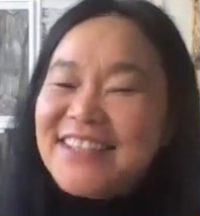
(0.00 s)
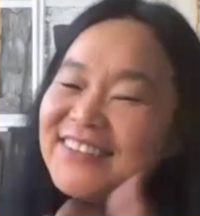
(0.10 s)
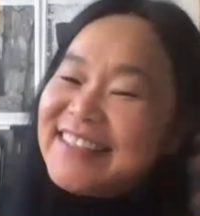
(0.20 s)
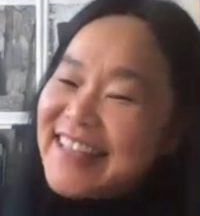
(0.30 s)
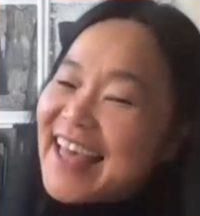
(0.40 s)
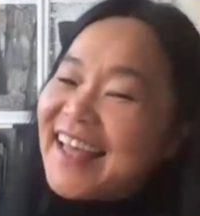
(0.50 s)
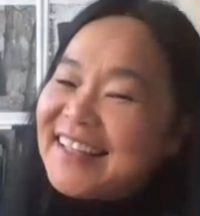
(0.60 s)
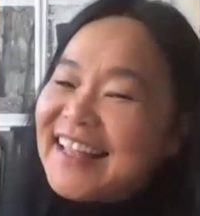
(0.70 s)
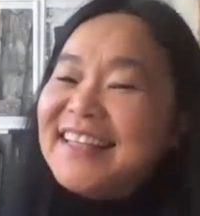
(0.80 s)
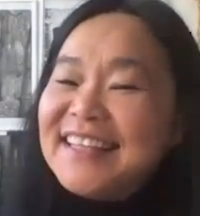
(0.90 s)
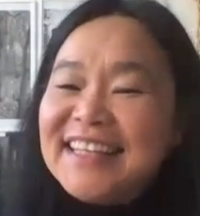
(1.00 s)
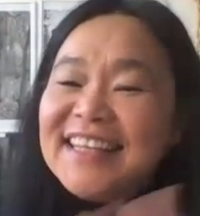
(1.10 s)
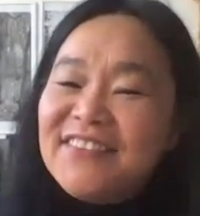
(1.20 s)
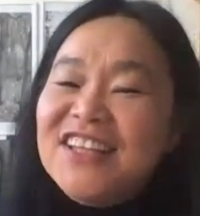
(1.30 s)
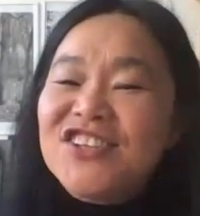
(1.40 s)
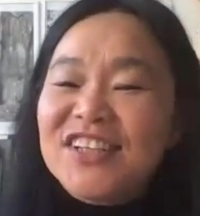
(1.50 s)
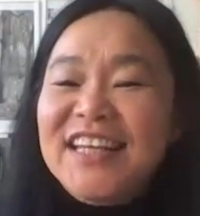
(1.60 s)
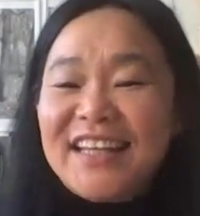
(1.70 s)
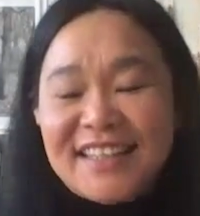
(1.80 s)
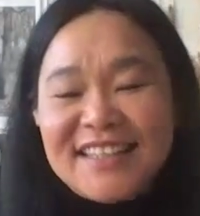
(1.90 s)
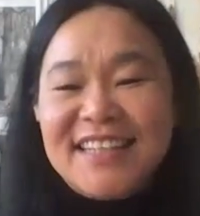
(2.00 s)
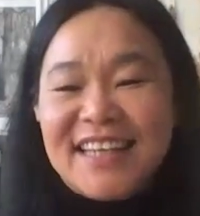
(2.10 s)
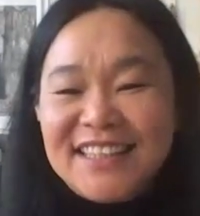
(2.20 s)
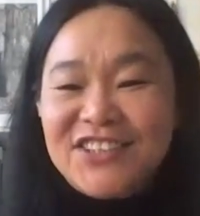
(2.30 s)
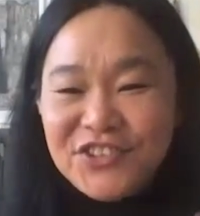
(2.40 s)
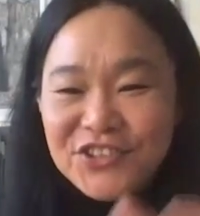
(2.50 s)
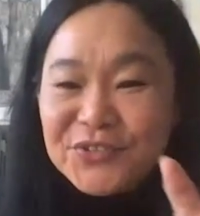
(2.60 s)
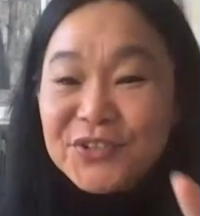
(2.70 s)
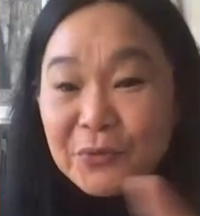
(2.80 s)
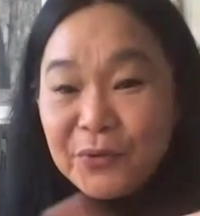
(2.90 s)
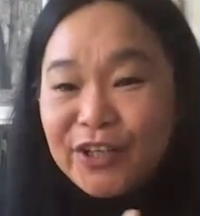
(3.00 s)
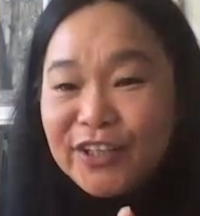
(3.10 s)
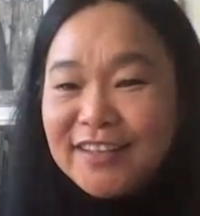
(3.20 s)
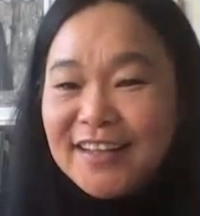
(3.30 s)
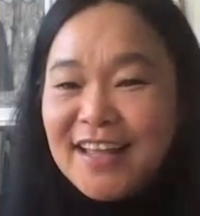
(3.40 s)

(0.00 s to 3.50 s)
So yeah, then eventually I decided to use the word.